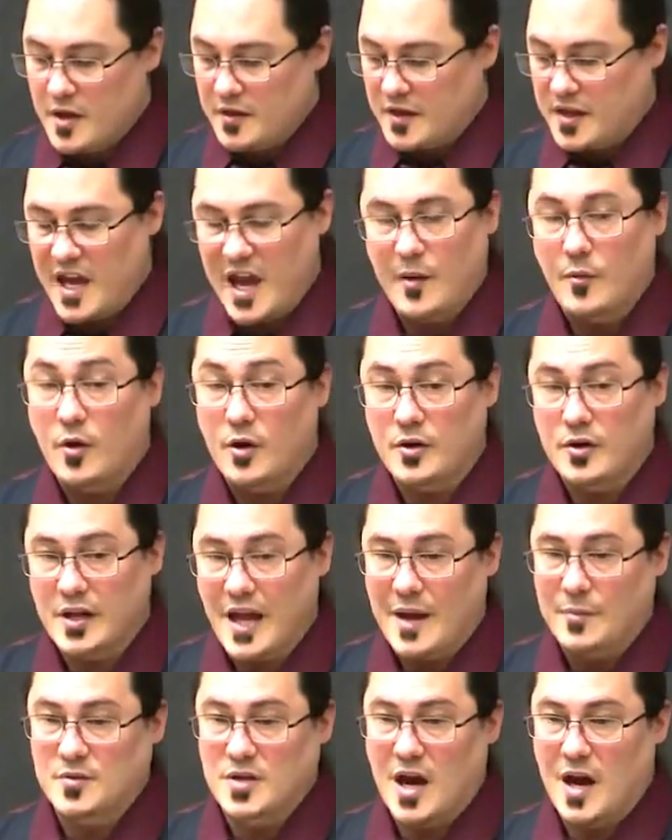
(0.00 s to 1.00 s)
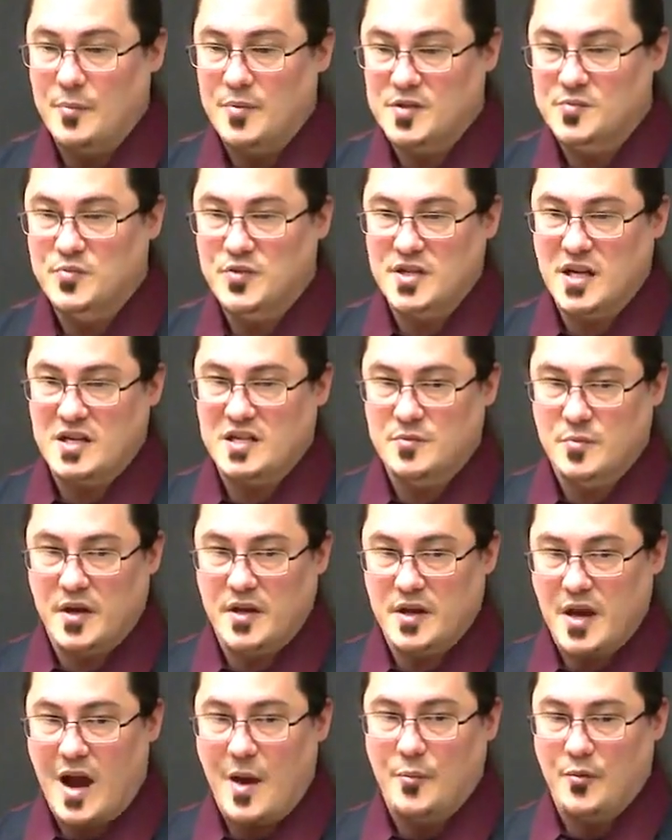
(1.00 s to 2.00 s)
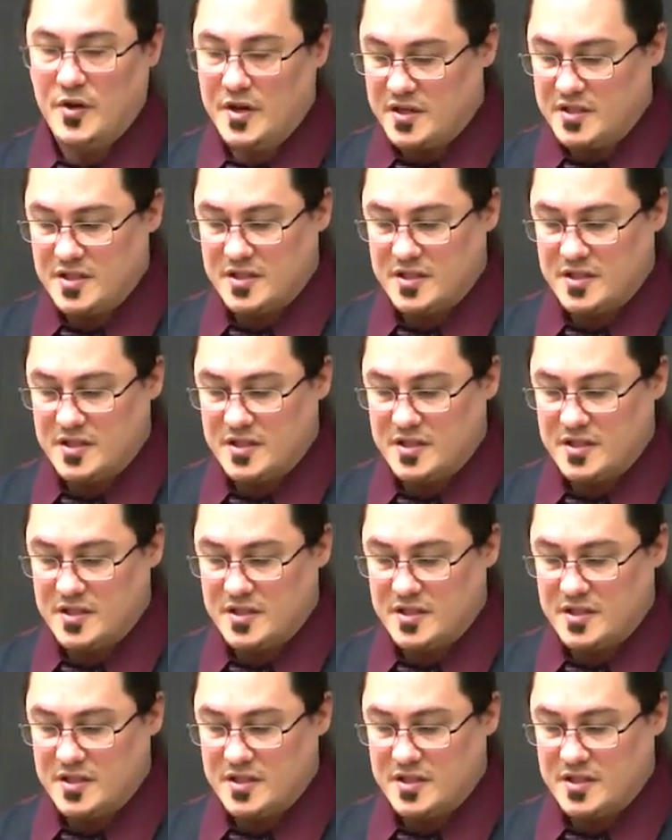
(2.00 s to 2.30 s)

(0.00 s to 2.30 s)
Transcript: The camera on your laptop is protected by the operating